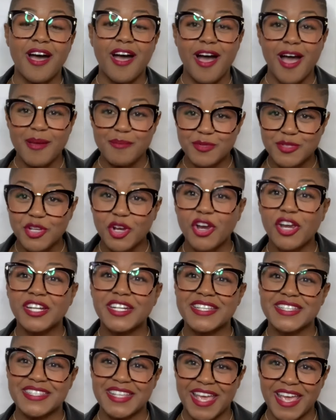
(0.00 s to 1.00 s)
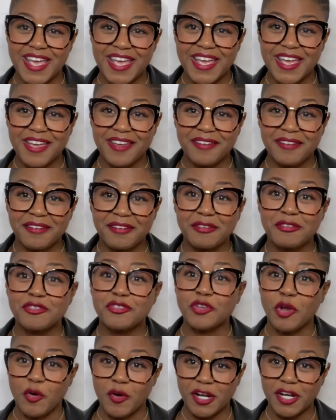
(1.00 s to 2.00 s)
I'm sorry to say,
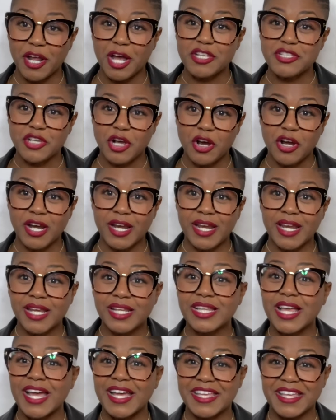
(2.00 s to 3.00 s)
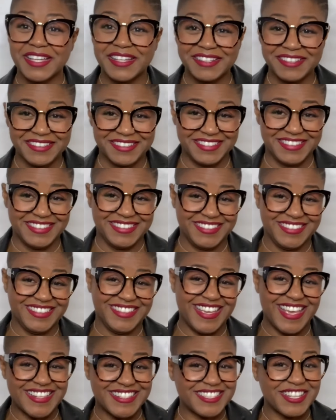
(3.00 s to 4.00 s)
sorry, not sorry. Like,
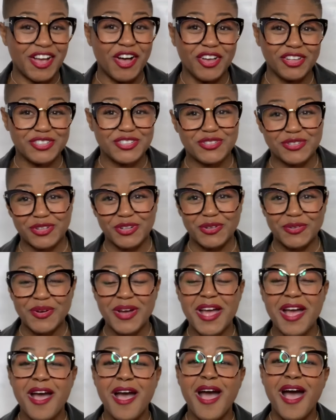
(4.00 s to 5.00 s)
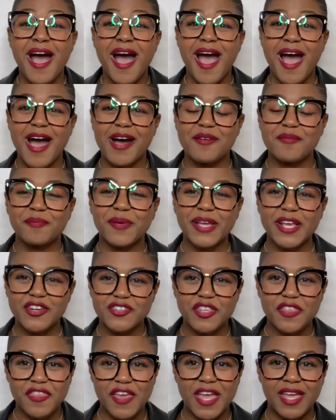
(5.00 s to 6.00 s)
it's all true. But
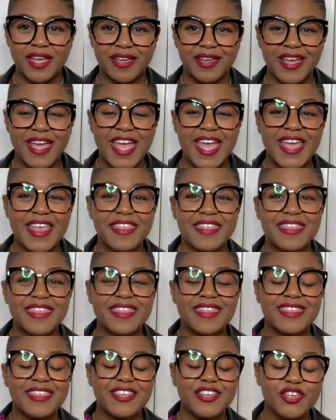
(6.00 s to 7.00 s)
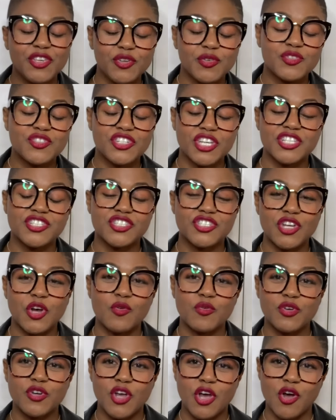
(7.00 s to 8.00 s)
here's the thing. You just
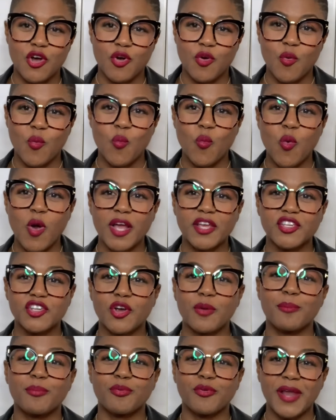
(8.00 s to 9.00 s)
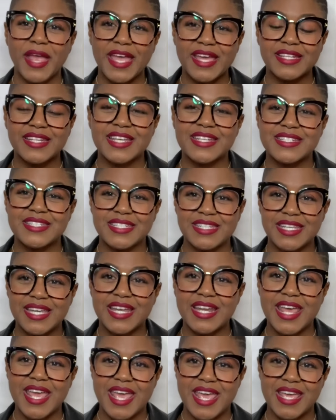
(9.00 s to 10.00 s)
don't know what your brand
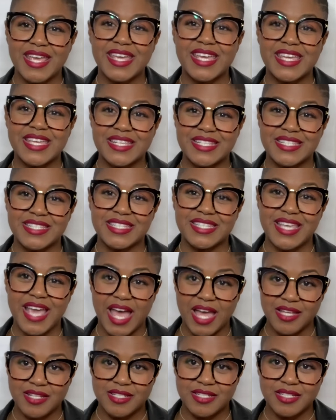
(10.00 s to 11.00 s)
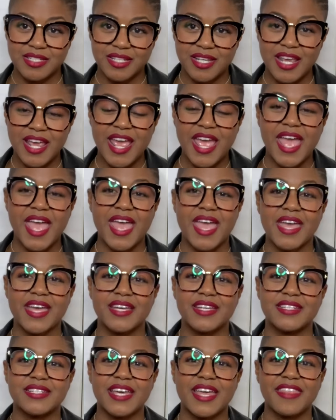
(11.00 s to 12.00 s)
DNA is yet.
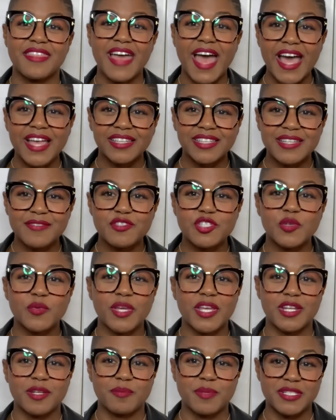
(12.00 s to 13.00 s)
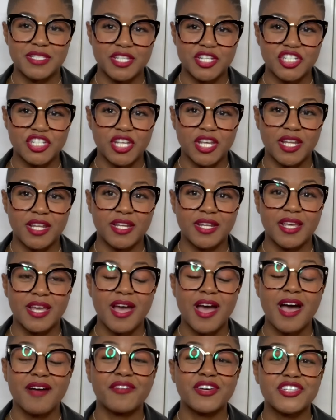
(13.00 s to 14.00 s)
And that leaves you in a position
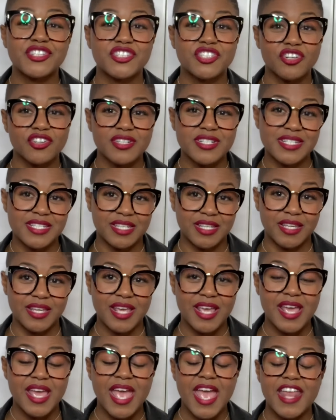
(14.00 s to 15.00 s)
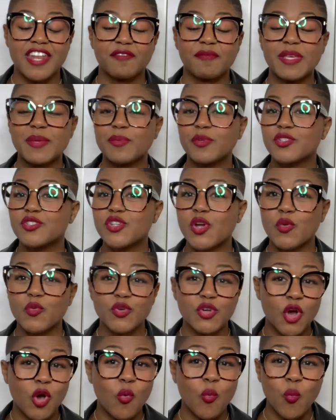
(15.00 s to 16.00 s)
of uncertainty. And if people
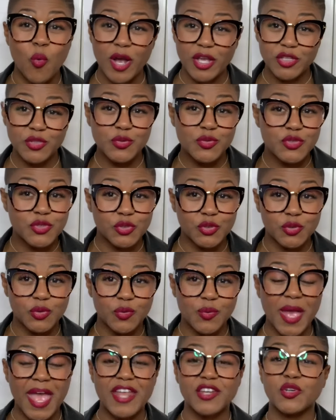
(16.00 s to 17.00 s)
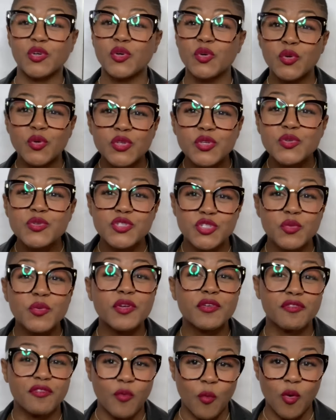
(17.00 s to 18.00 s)
don't know what you do and who you do
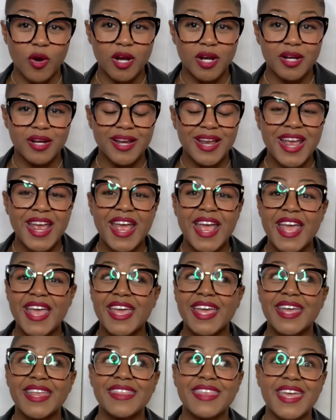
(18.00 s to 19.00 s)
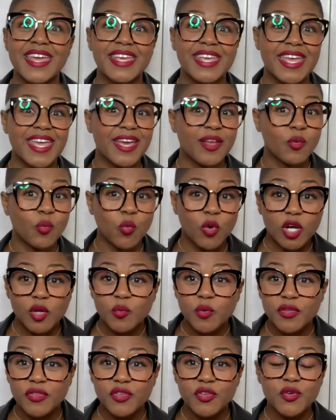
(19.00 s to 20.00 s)
it for, they can't
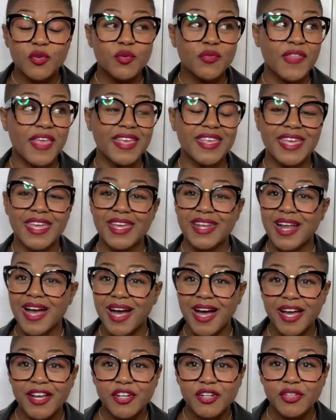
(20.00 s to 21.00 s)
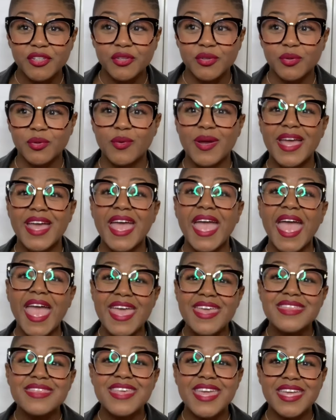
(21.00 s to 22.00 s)
work with you, they can't hire you,
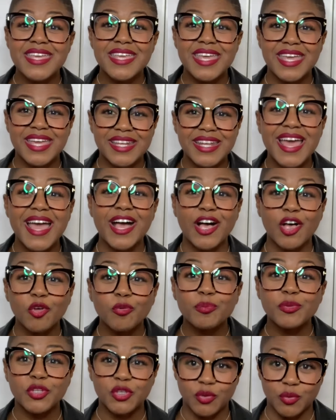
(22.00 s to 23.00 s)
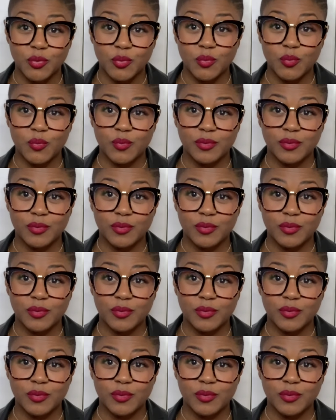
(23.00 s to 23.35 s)
and they can't help you.